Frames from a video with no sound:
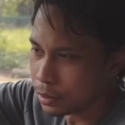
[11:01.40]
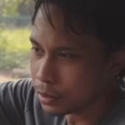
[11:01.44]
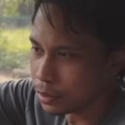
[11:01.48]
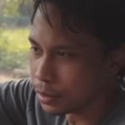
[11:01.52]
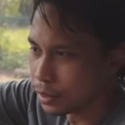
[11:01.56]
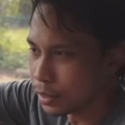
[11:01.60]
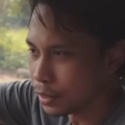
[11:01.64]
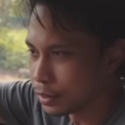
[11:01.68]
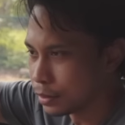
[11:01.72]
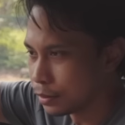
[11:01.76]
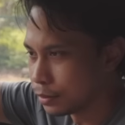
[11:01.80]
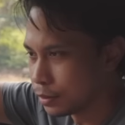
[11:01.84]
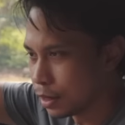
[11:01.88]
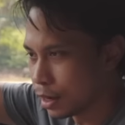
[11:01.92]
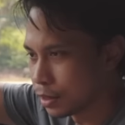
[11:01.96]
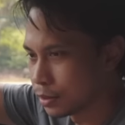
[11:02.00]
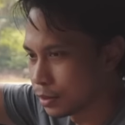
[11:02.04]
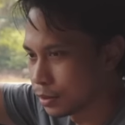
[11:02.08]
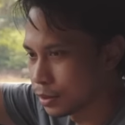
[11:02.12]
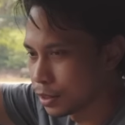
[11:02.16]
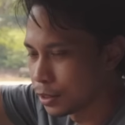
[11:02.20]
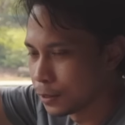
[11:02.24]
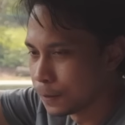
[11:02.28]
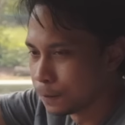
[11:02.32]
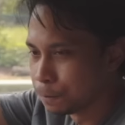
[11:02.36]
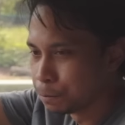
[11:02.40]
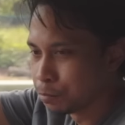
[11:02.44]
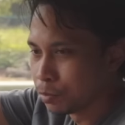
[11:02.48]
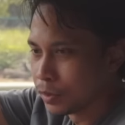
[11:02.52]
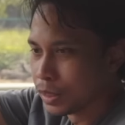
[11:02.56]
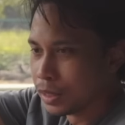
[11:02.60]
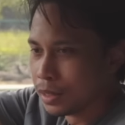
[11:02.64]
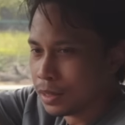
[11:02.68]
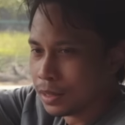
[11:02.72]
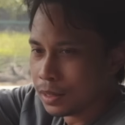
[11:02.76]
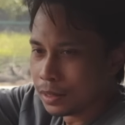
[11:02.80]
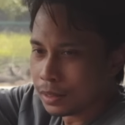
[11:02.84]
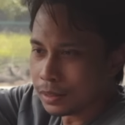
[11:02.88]
dirt and dust.
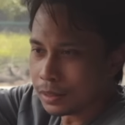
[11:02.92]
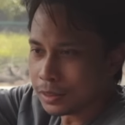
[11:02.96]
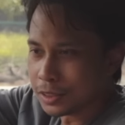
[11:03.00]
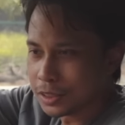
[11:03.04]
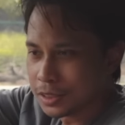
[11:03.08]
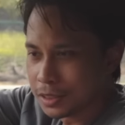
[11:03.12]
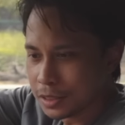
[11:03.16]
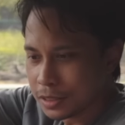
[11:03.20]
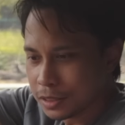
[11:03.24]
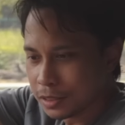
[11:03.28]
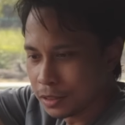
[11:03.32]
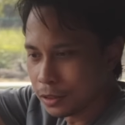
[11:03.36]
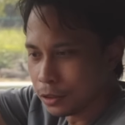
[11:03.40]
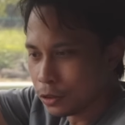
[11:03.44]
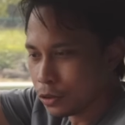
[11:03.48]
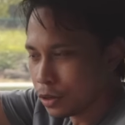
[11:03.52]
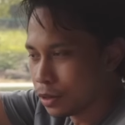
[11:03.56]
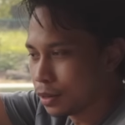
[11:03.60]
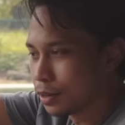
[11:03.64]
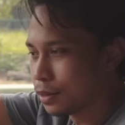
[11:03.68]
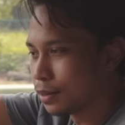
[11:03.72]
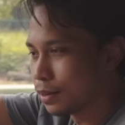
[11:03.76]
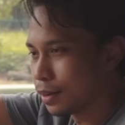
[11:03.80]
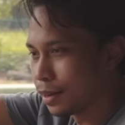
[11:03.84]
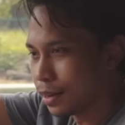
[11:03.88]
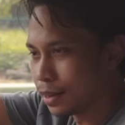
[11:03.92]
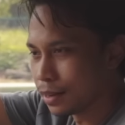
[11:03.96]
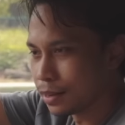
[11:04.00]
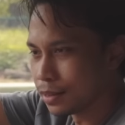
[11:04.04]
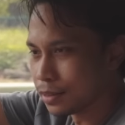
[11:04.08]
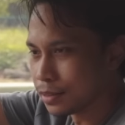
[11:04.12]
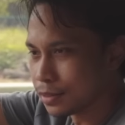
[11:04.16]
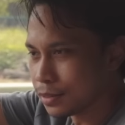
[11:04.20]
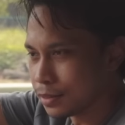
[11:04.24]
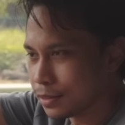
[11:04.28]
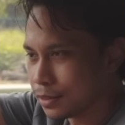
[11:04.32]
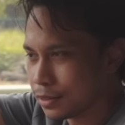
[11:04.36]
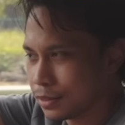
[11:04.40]
It just doesn't look
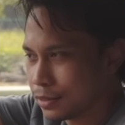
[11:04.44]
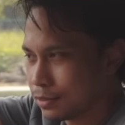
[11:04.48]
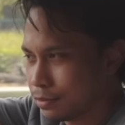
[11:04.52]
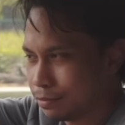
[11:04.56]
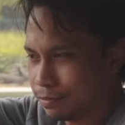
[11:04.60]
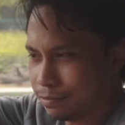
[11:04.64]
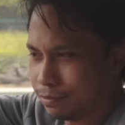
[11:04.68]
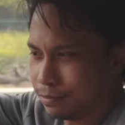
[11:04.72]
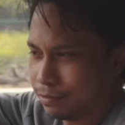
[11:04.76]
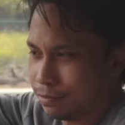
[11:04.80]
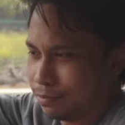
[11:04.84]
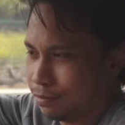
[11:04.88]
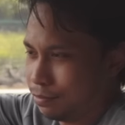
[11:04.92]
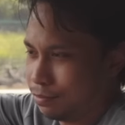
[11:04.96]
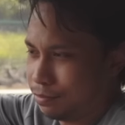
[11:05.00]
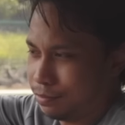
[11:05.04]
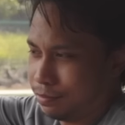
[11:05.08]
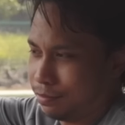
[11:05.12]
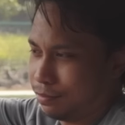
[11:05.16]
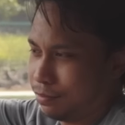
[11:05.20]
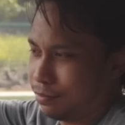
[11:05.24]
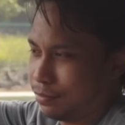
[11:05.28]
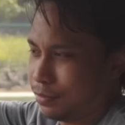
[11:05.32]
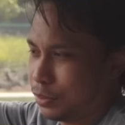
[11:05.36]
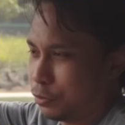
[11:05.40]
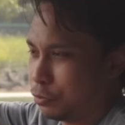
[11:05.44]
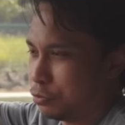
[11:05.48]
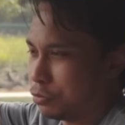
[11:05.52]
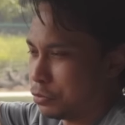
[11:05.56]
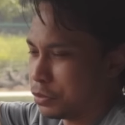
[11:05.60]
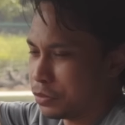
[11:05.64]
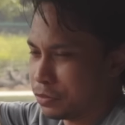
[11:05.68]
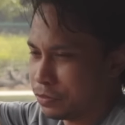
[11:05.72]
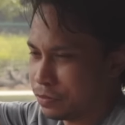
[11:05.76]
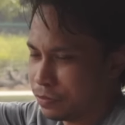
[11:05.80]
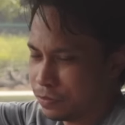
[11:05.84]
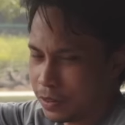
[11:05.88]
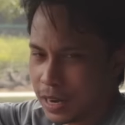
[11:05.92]
as
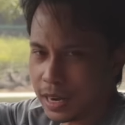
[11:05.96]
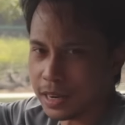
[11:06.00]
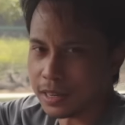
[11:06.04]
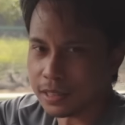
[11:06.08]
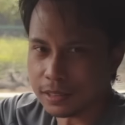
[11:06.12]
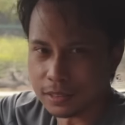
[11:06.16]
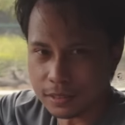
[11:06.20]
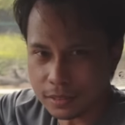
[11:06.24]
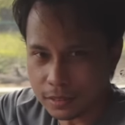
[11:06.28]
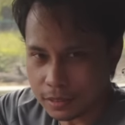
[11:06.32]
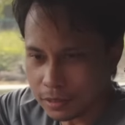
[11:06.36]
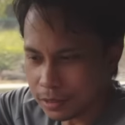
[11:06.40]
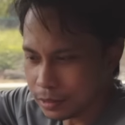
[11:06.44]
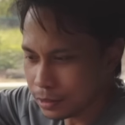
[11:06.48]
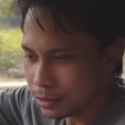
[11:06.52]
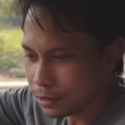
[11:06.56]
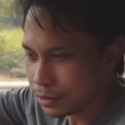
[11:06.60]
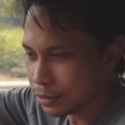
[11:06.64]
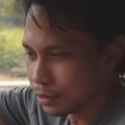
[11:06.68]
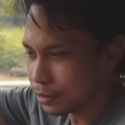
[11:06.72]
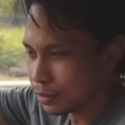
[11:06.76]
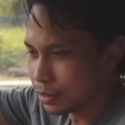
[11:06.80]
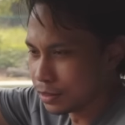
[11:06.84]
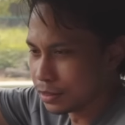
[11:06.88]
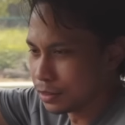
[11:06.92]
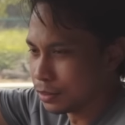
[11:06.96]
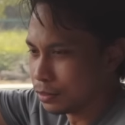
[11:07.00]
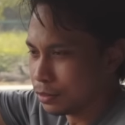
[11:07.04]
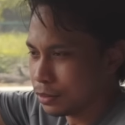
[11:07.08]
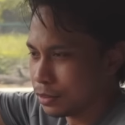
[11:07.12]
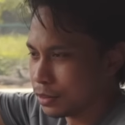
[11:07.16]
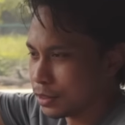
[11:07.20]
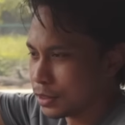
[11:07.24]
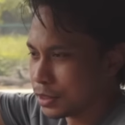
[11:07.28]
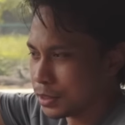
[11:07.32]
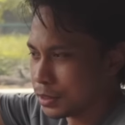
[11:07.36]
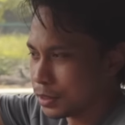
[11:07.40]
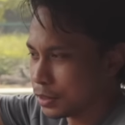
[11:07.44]
refined, you know, it doesn't
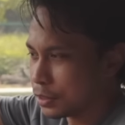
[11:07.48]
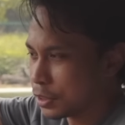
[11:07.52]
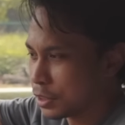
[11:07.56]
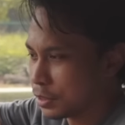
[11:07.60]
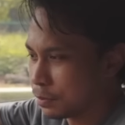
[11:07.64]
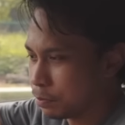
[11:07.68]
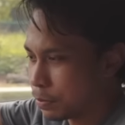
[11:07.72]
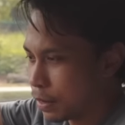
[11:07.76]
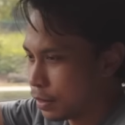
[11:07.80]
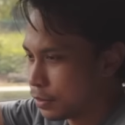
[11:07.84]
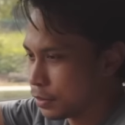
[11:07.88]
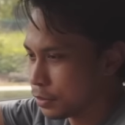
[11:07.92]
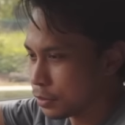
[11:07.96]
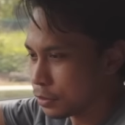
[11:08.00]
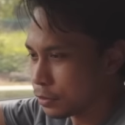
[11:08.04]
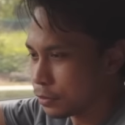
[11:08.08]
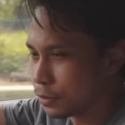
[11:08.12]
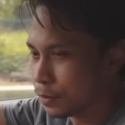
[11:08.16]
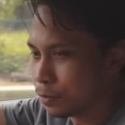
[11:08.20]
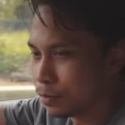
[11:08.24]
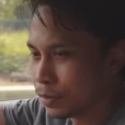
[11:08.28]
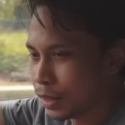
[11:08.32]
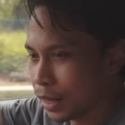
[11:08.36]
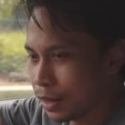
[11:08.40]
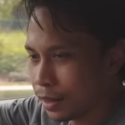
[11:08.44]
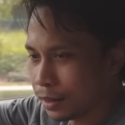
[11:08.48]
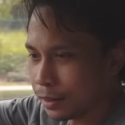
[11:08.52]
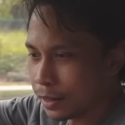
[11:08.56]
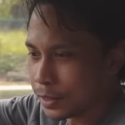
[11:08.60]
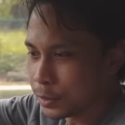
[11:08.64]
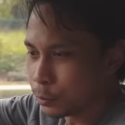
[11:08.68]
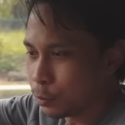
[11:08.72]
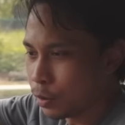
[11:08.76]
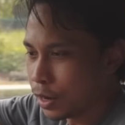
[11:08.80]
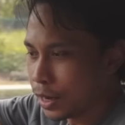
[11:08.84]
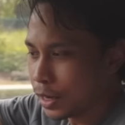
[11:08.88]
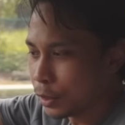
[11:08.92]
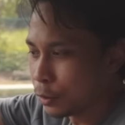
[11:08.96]
look as expensive. And
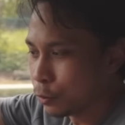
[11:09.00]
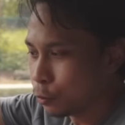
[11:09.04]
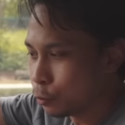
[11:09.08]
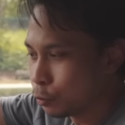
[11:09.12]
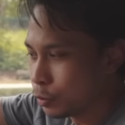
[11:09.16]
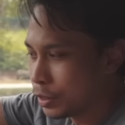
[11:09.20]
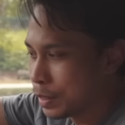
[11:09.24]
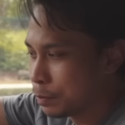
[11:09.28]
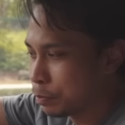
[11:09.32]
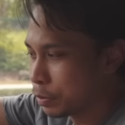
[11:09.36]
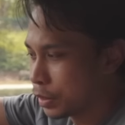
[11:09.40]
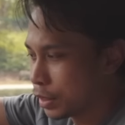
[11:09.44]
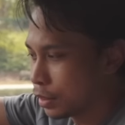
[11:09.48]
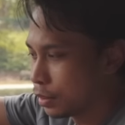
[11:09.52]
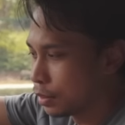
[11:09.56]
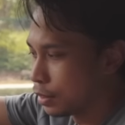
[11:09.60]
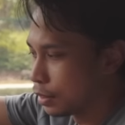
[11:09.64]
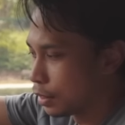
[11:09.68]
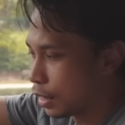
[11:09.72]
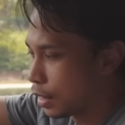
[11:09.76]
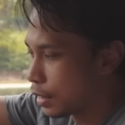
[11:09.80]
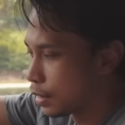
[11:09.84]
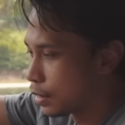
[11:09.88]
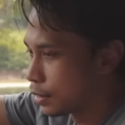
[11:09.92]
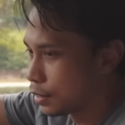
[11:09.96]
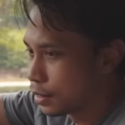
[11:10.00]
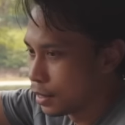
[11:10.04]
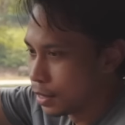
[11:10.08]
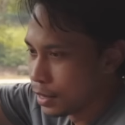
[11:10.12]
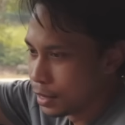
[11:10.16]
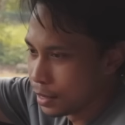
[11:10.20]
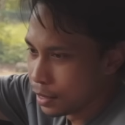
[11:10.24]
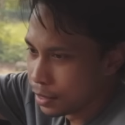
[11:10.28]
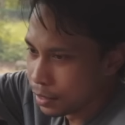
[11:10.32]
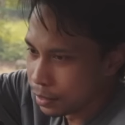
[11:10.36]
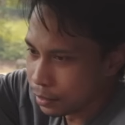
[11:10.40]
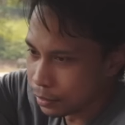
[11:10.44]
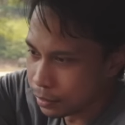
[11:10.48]
that's why I don't really particularly like
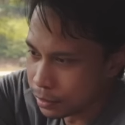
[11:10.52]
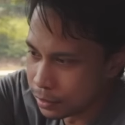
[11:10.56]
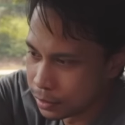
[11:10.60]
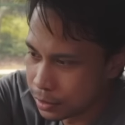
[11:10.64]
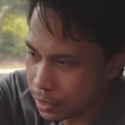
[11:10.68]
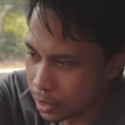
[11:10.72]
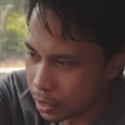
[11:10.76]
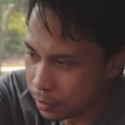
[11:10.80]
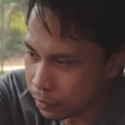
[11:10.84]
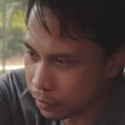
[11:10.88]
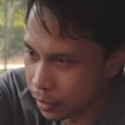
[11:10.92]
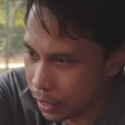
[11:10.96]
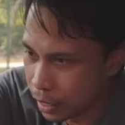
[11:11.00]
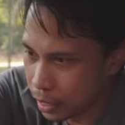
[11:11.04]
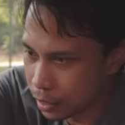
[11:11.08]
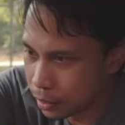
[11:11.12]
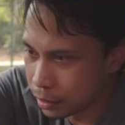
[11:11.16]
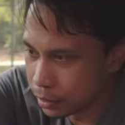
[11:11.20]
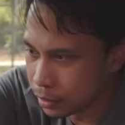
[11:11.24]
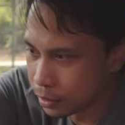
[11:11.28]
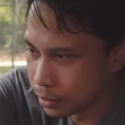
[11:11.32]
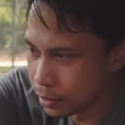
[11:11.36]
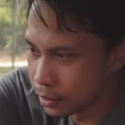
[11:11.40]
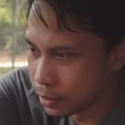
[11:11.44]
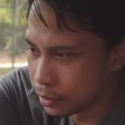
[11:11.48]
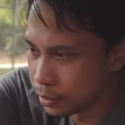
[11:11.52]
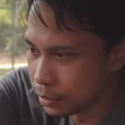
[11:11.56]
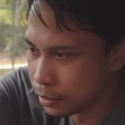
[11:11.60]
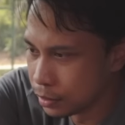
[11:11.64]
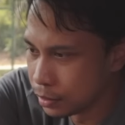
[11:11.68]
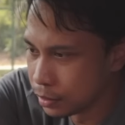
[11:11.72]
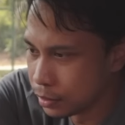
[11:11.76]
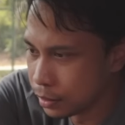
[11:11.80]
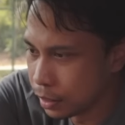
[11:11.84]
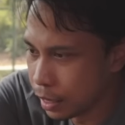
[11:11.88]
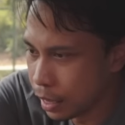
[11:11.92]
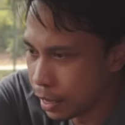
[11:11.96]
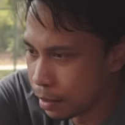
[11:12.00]
this kind of L E
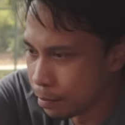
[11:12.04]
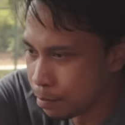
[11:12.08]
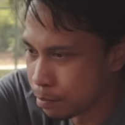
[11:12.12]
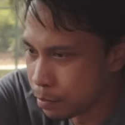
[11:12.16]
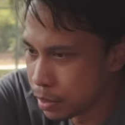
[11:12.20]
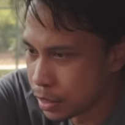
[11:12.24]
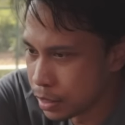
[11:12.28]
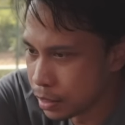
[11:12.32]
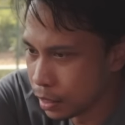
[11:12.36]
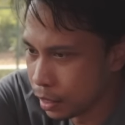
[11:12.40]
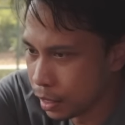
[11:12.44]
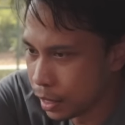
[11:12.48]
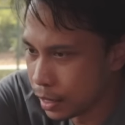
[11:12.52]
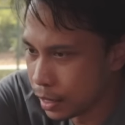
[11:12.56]
D ambient